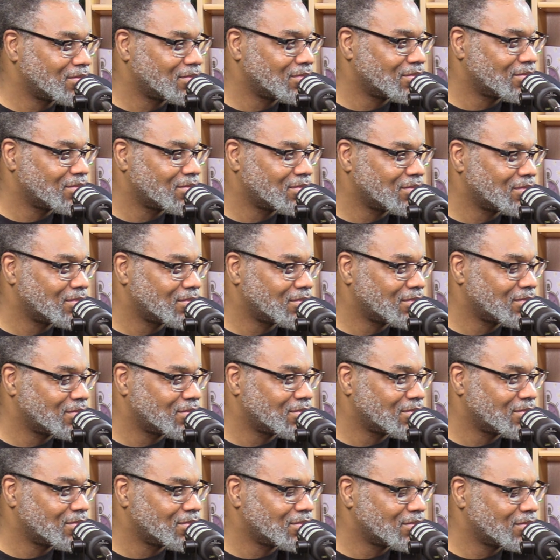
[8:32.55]

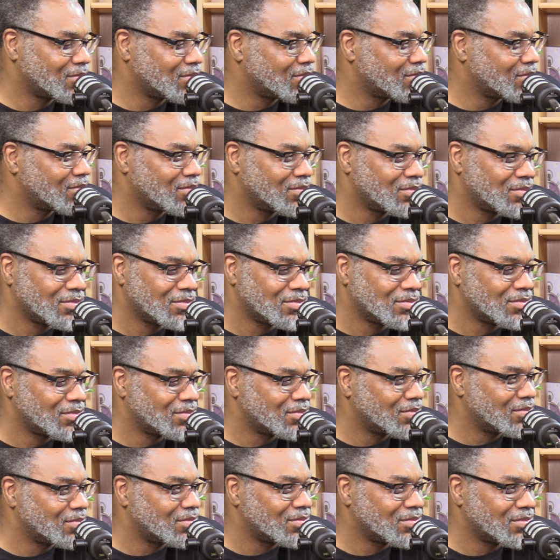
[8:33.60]

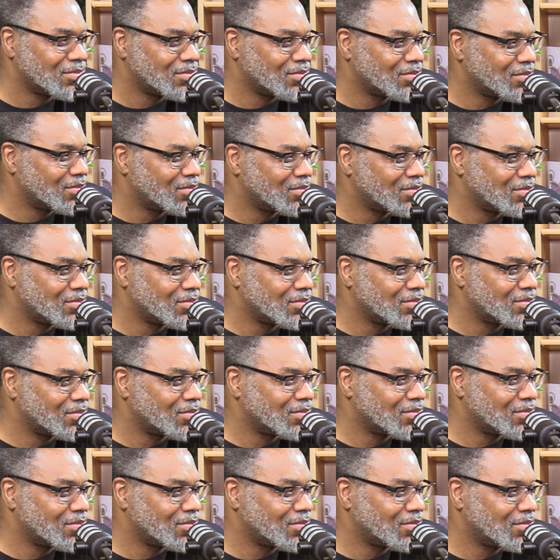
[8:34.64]

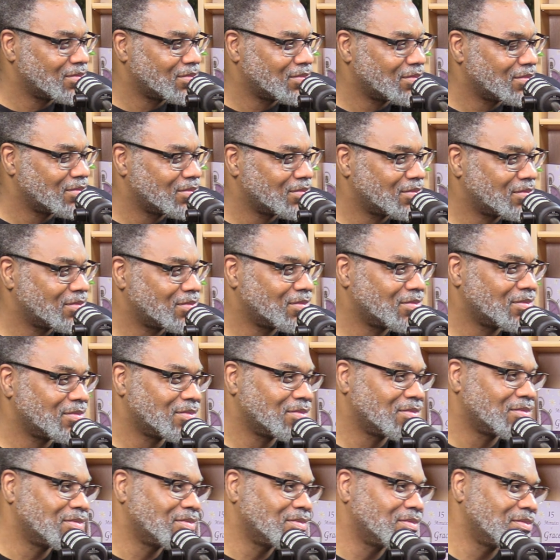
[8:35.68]

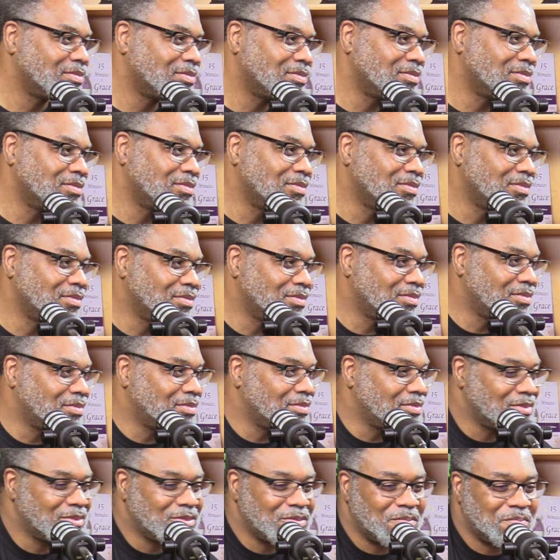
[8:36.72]

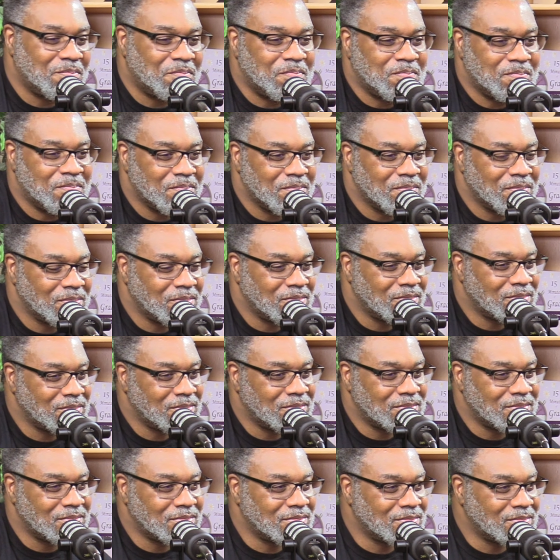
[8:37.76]

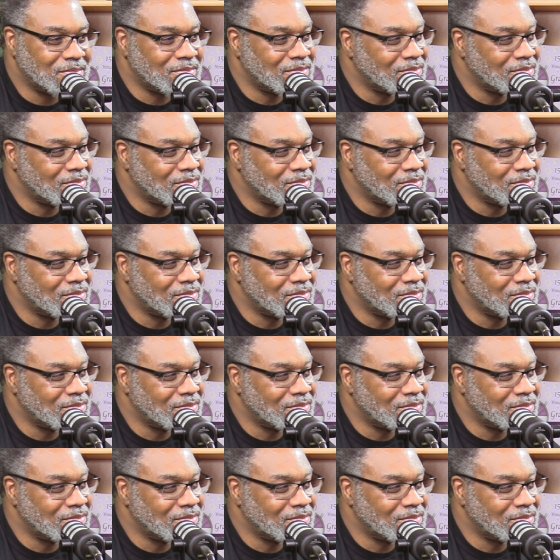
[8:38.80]
This person isn't speaking.